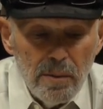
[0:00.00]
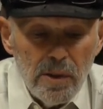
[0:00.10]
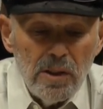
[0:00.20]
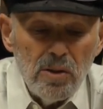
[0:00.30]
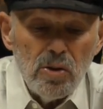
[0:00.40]

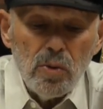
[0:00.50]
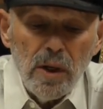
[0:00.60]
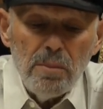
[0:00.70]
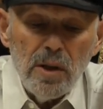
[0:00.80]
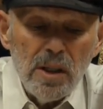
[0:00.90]
but then the
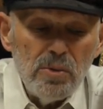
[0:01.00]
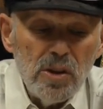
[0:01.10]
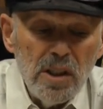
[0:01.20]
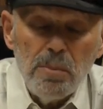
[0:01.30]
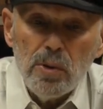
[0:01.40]
terrain becomes
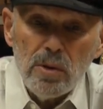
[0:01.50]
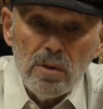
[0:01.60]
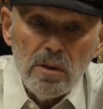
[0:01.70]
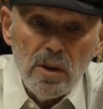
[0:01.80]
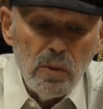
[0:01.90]
steeper
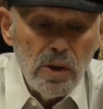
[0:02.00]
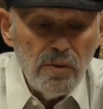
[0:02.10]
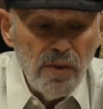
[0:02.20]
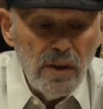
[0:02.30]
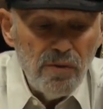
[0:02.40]
and we are
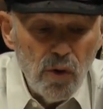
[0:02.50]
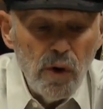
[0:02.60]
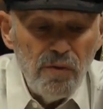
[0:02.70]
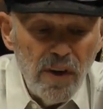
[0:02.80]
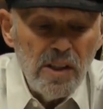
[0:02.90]

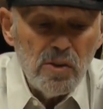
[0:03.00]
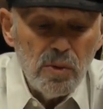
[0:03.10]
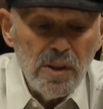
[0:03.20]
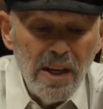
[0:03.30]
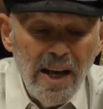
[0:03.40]
faced
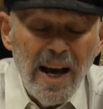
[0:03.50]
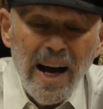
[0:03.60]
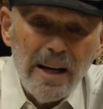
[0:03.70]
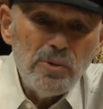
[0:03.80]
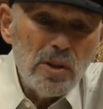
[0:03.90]
with
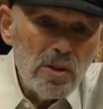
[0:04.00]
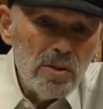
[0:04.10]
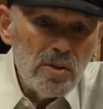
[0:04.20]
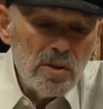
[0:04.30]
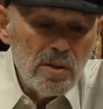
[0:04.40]

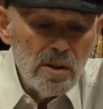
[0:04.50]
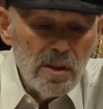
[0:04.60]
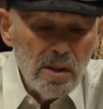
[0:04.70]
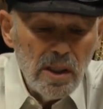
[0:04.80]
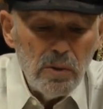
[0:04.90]
obstacles
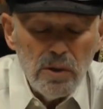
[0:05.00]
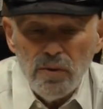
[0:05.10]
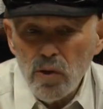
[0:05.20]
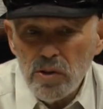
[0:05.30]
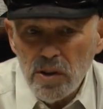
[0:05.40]
that we are
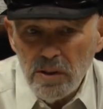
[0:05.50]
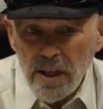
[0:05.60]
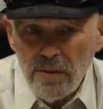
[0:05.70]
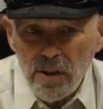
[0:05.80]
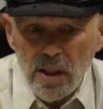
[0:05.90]
forced to
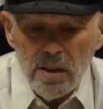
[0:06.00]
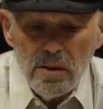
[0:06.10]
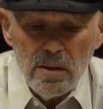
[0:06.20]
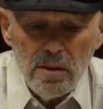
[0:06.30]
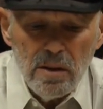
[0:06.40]
navigate.
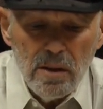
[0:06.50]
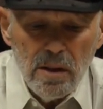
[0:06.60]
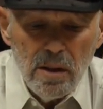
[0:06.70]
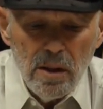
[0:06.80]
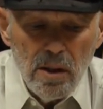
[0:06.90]

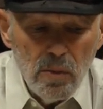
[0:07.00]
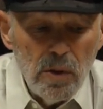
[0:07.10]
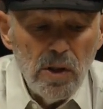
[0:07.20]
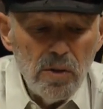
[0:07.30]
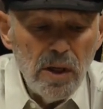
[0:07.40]

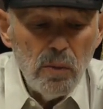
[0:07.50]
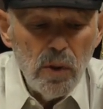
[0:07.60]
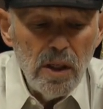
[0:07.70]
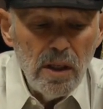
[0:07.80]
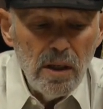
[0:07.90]
We know that
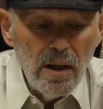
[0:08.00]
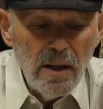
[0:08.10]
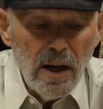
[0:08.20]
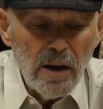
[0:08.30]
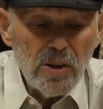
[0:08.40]
we are